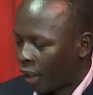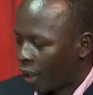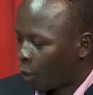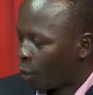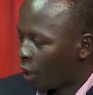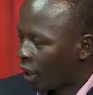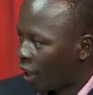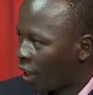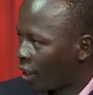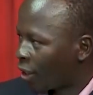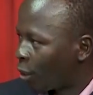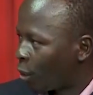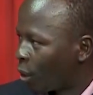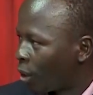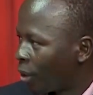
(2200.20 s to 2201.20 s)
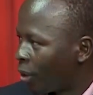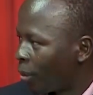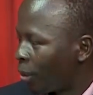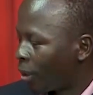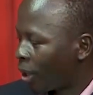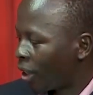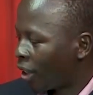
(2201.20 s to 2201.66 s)
One last
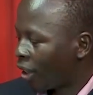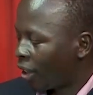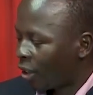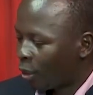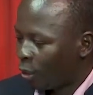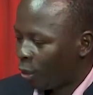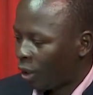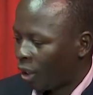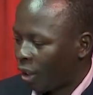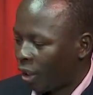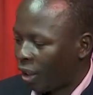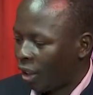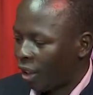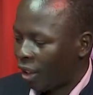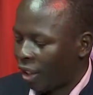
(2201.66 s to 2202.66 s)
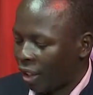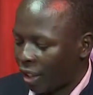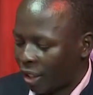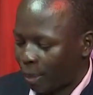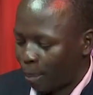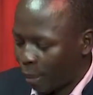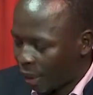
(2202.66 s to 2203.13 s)
question, brother. With the
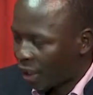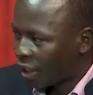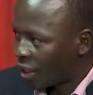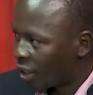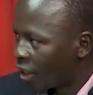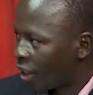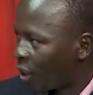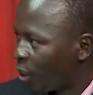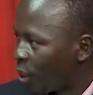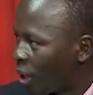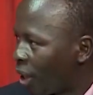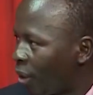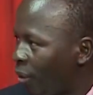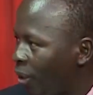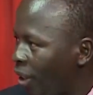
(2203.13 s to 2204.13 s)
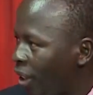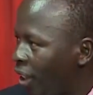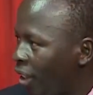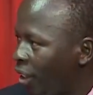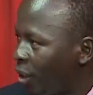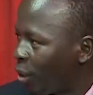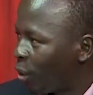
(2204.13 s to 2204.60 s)
experience that you have
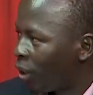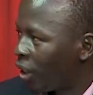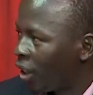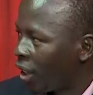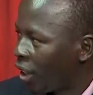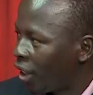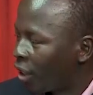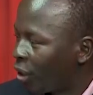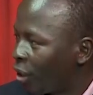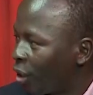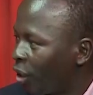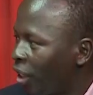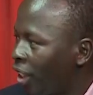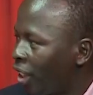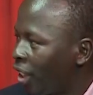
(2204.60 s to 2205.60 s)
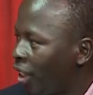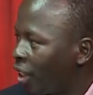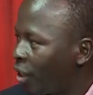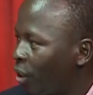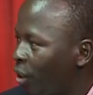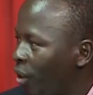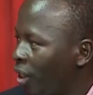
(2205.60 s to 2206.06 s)
in doing electrical and
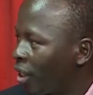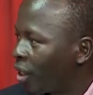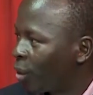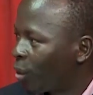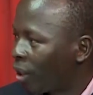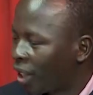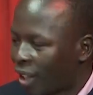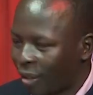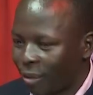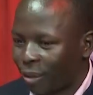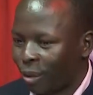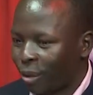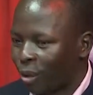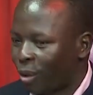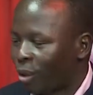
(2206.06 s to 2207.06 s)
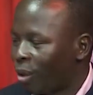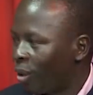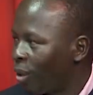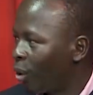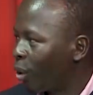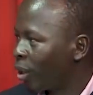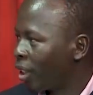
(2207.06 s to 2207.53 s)
electronics, what have you
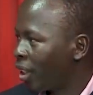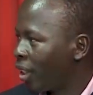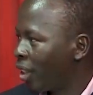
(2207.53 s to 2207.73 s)
gotten?